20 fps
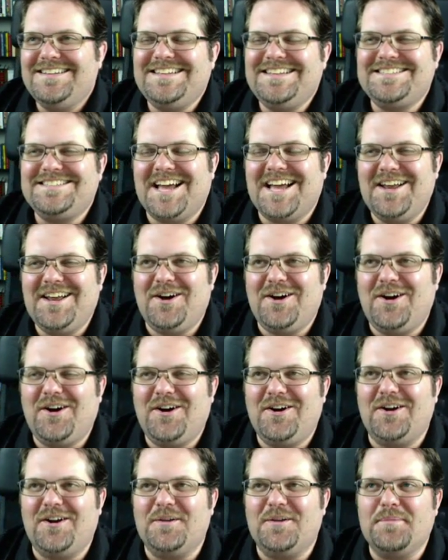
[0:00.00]
It's kind of
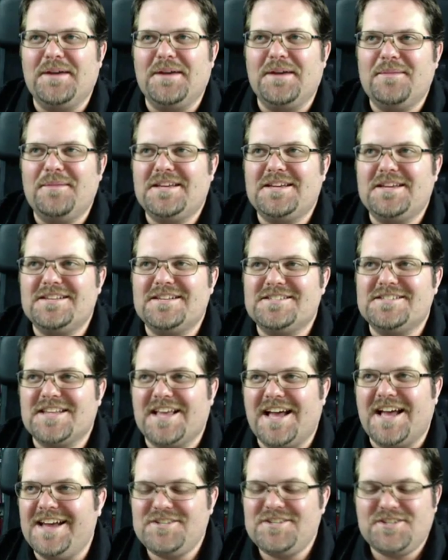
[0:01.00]
hard, man, because
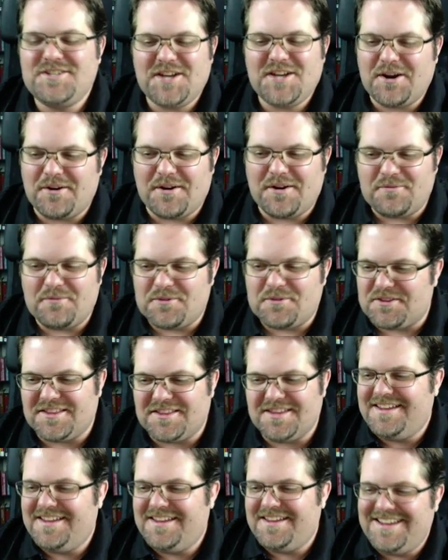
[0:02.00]
I share everything.